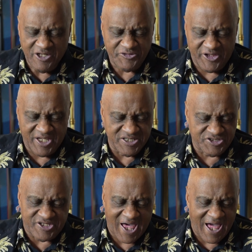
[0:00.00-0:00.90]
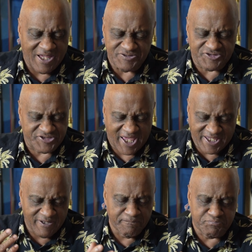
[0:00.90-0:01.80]
things that
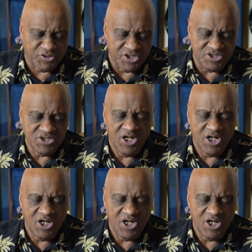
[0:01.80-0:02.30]
take input,